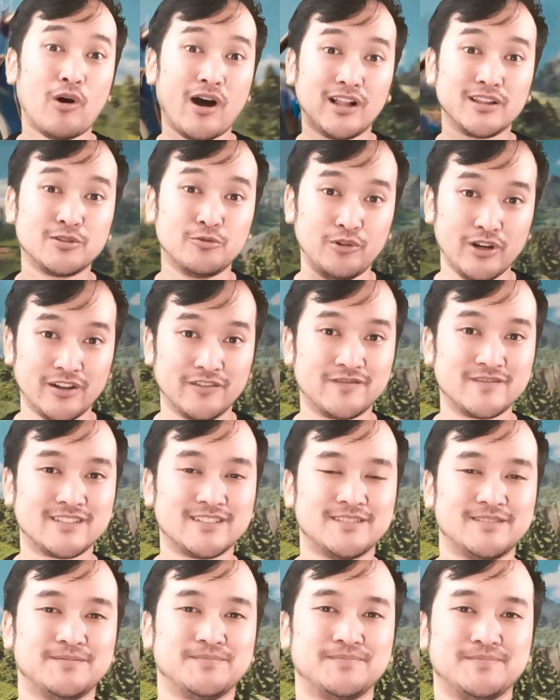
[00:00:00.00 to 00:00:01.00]
Wild
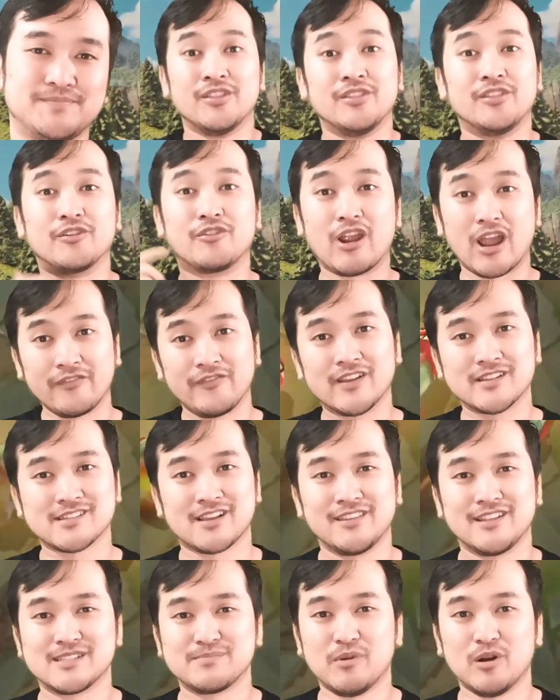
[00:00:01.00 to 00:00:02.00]
Rift. The
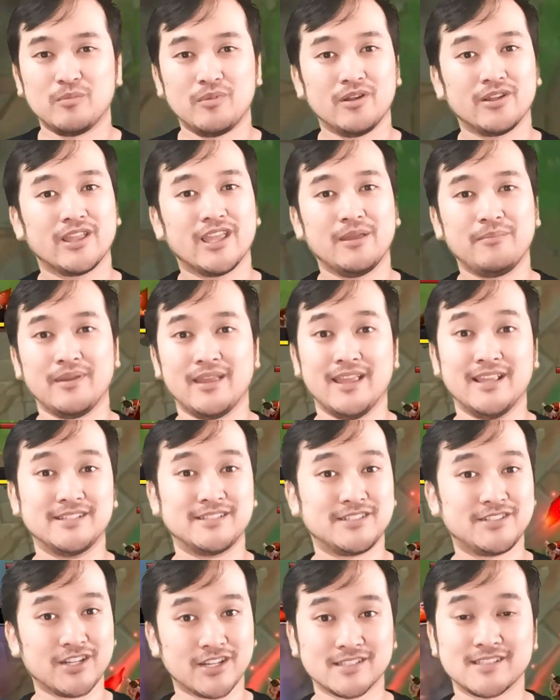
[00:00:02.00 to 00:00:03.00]
graphics on this mobile game
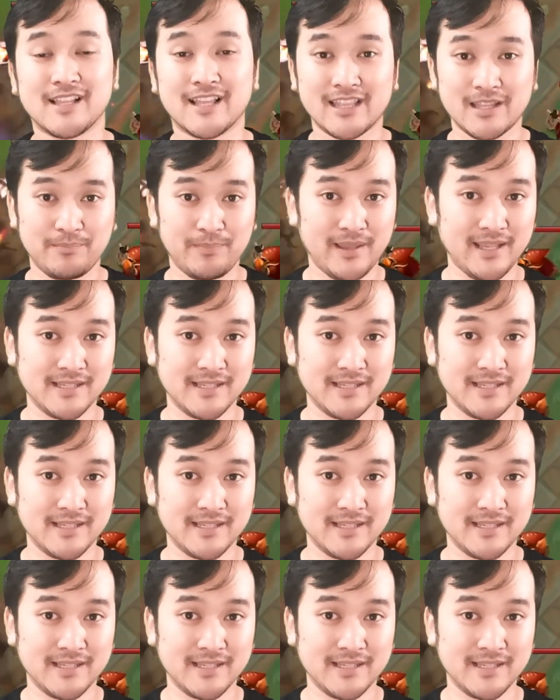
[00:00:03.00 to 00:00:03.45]
is just like the